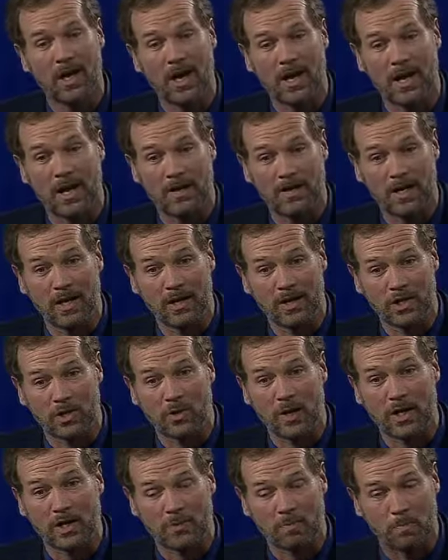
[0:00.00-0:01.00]
And it
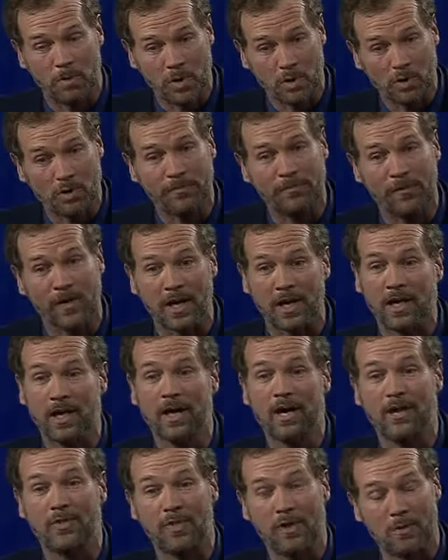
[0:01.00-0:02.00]
illustrates beautifully
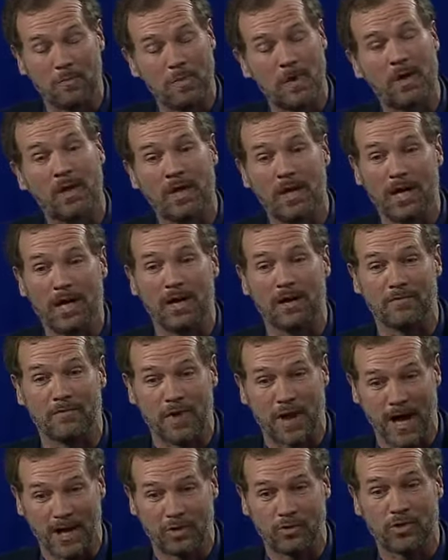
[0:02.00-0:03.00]
the ability
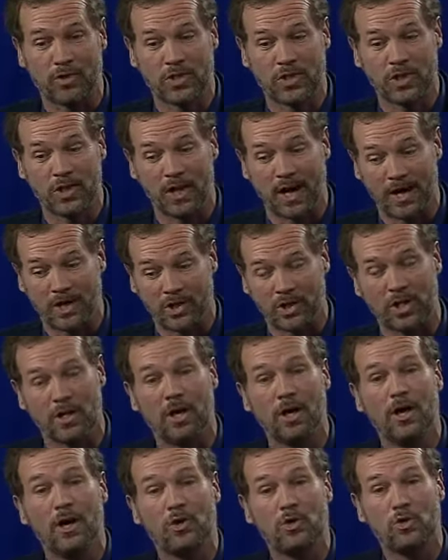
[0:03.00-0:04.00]
of natural selection